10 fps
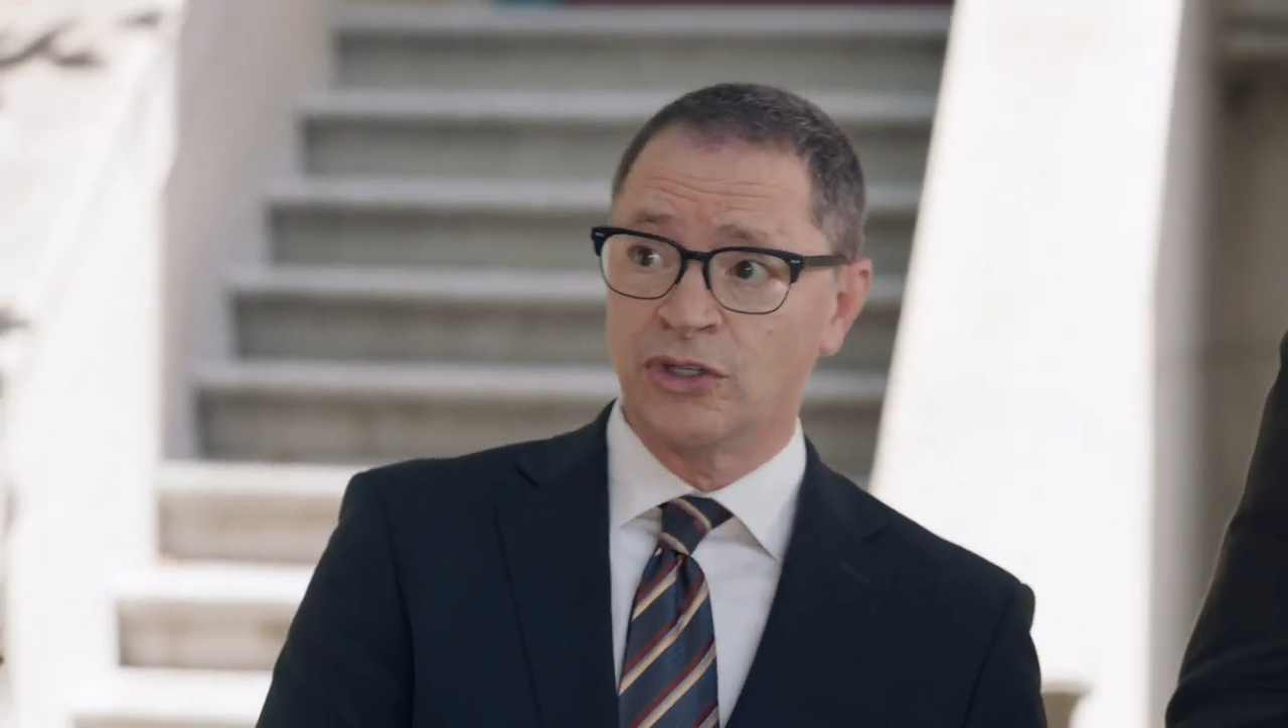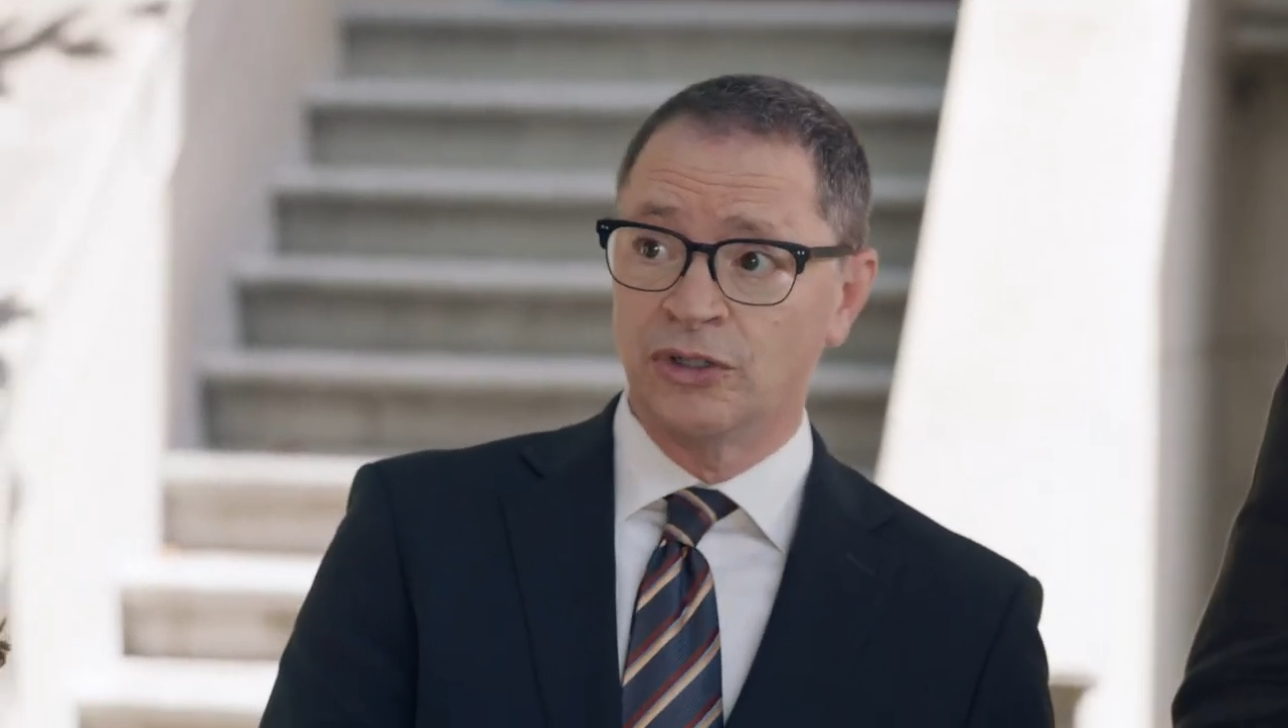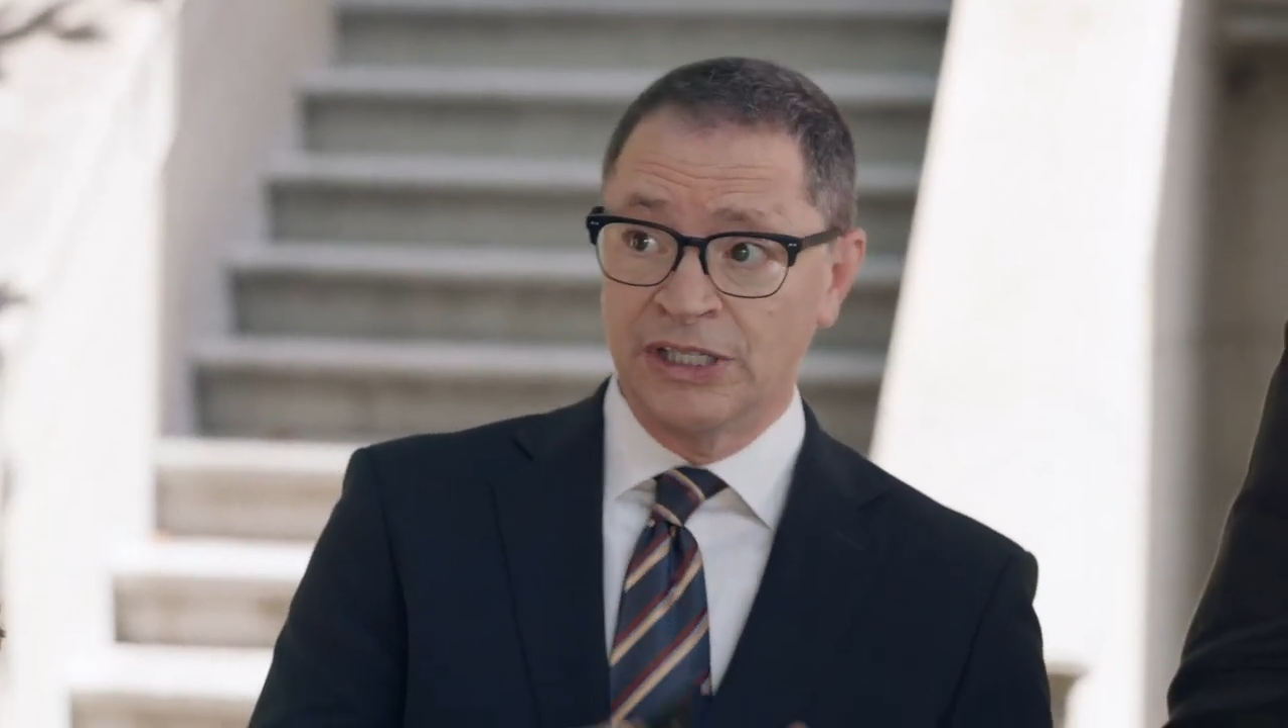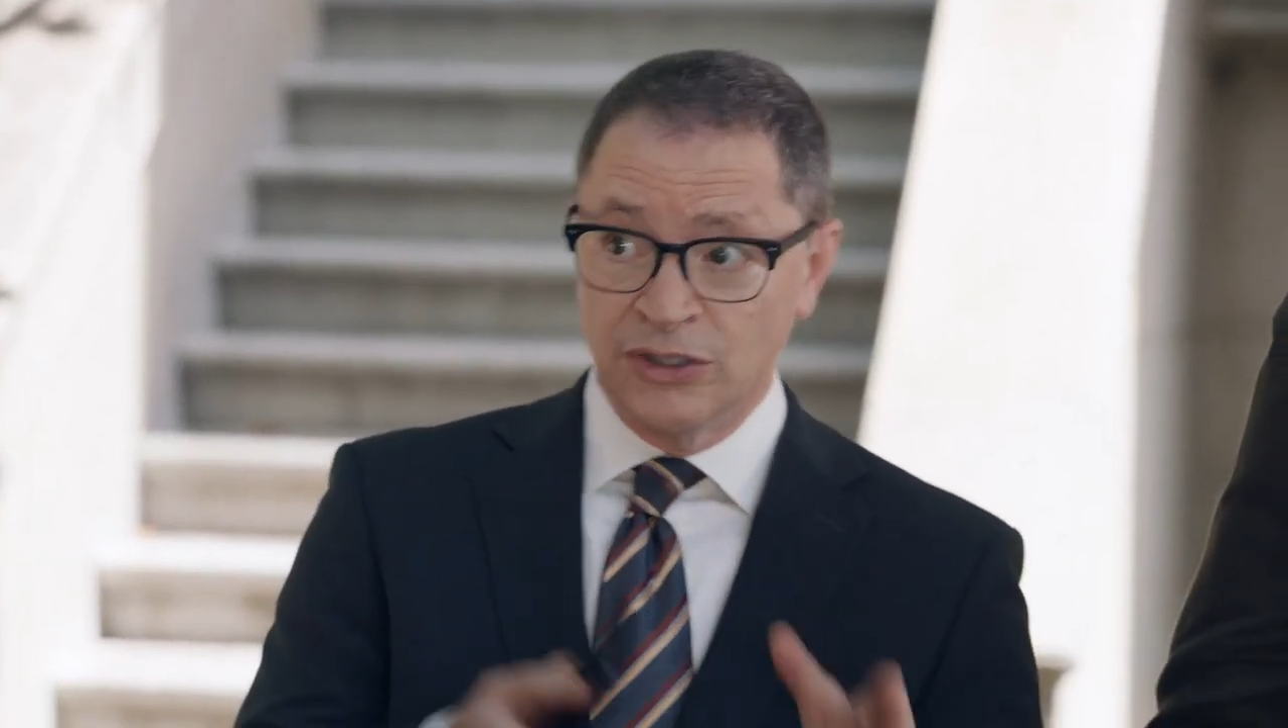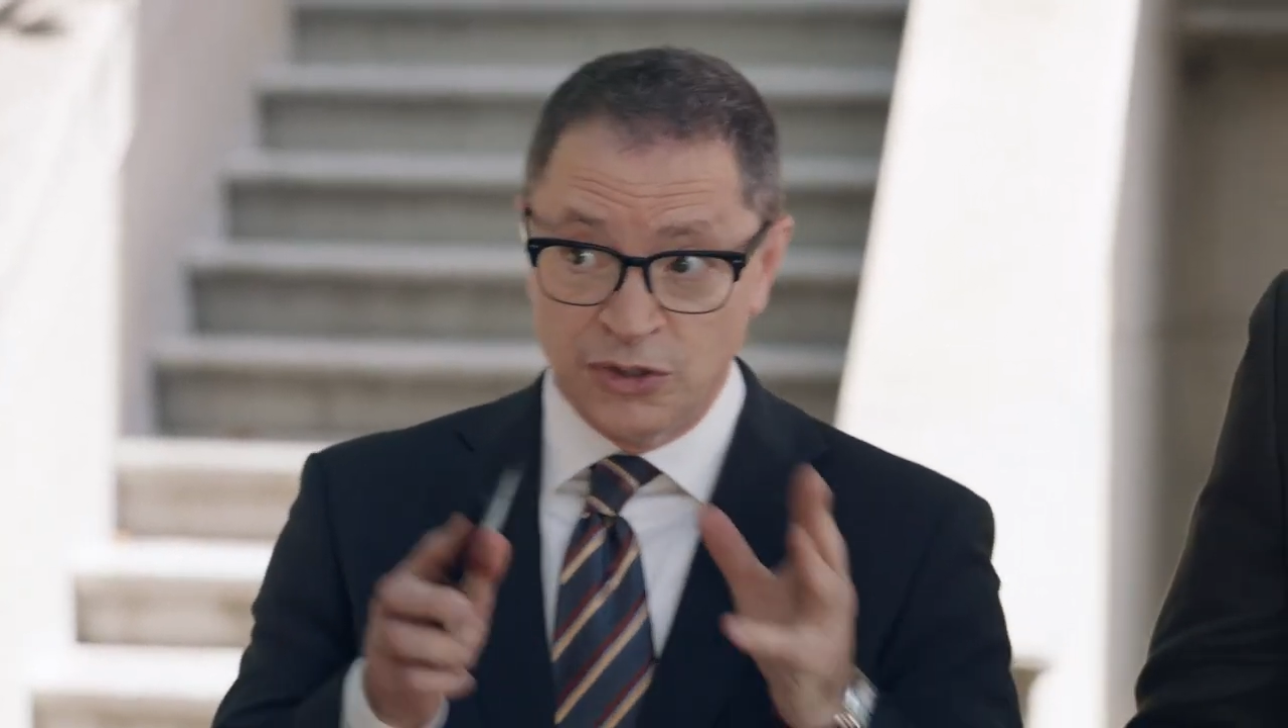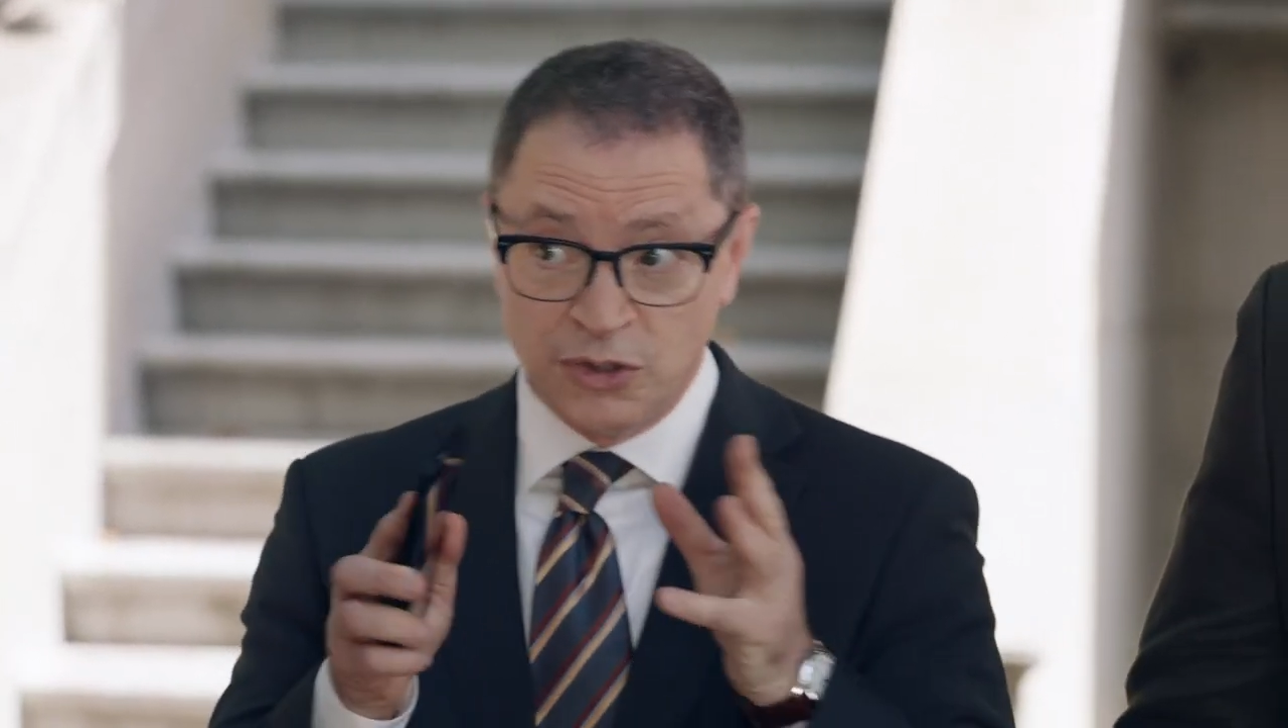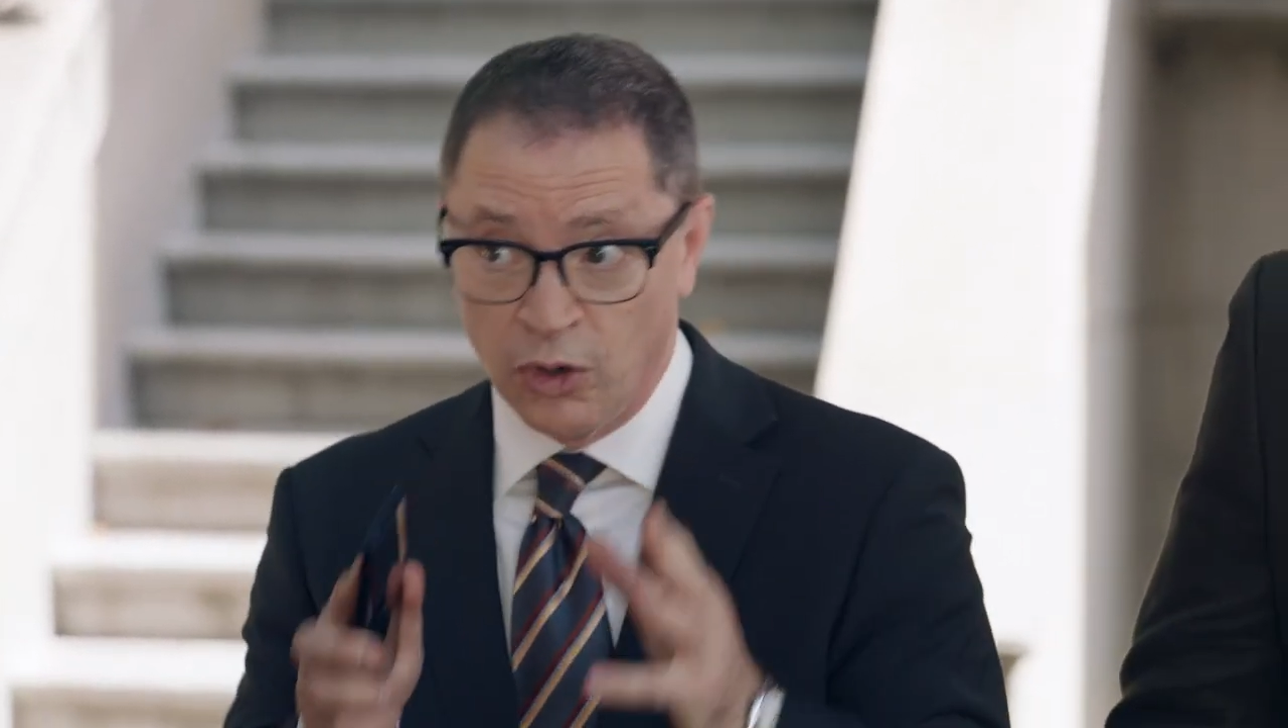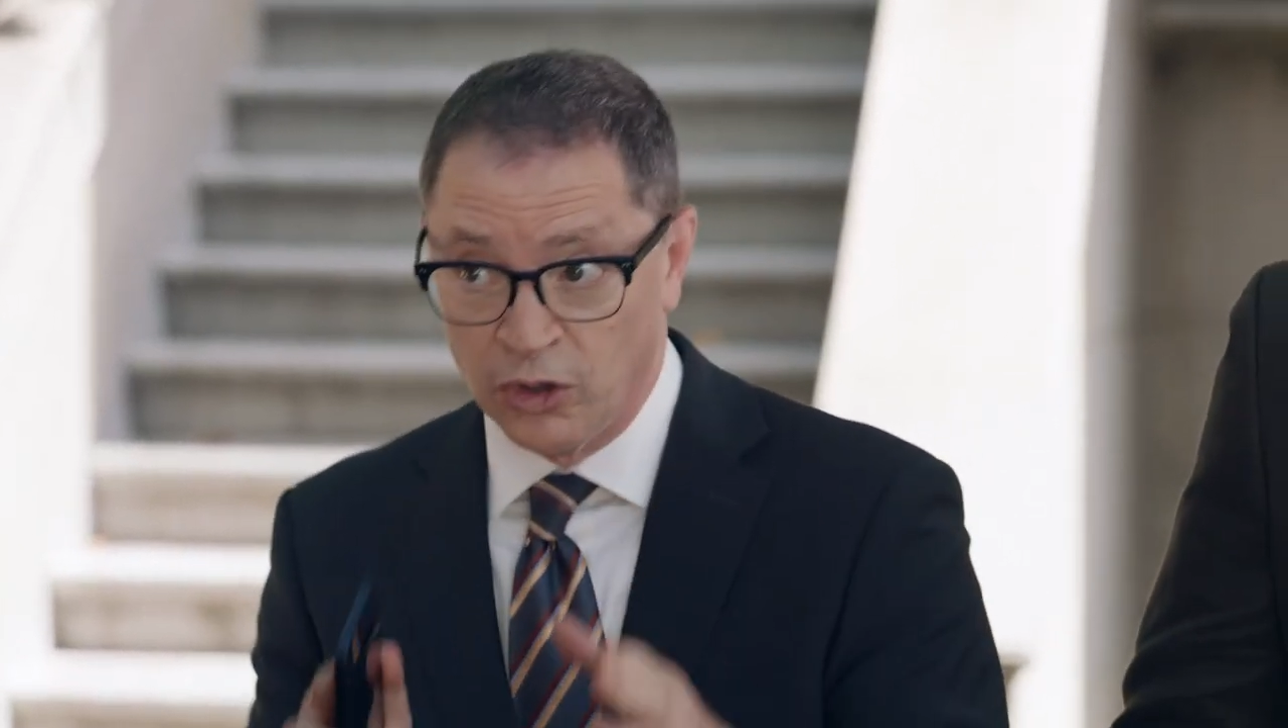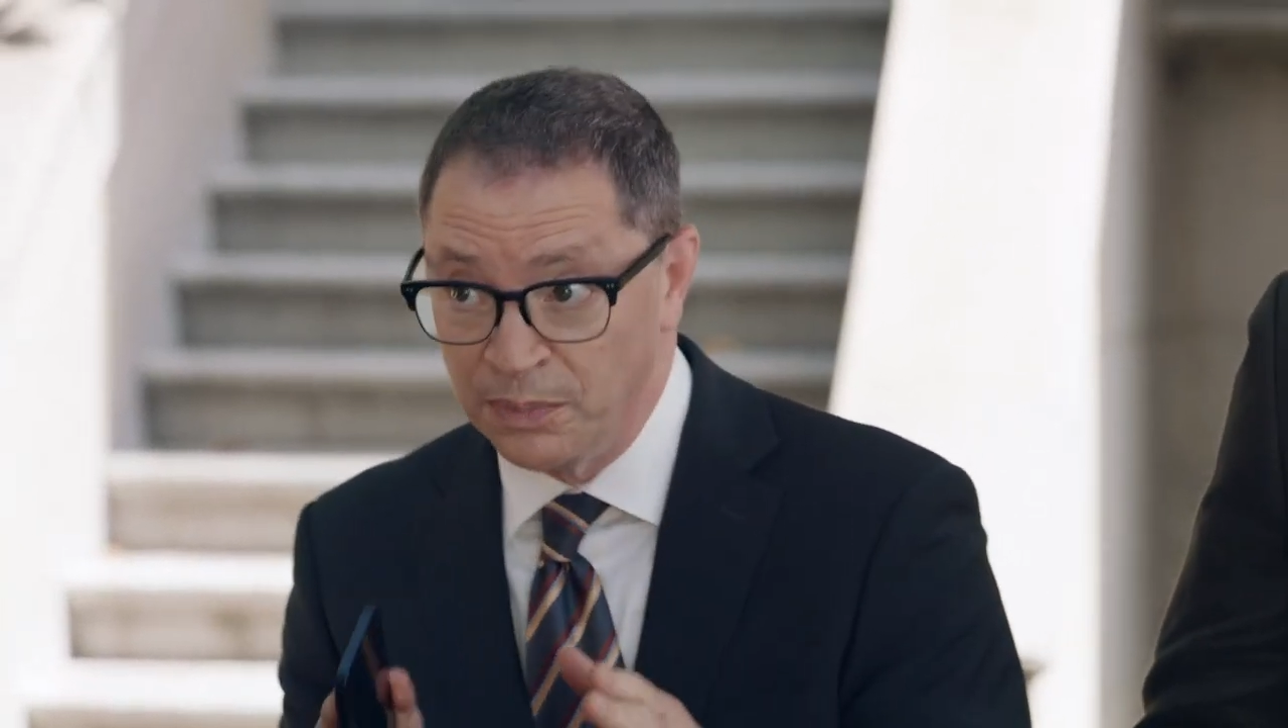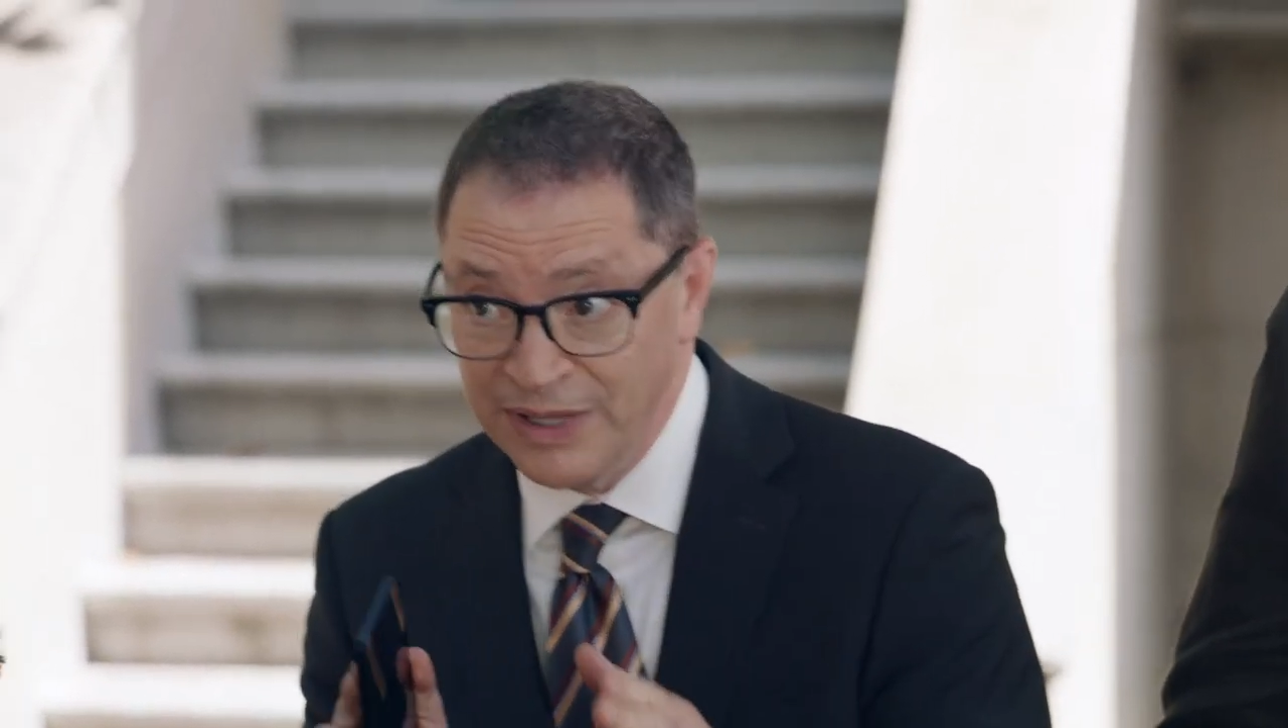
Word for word: could lead to smaller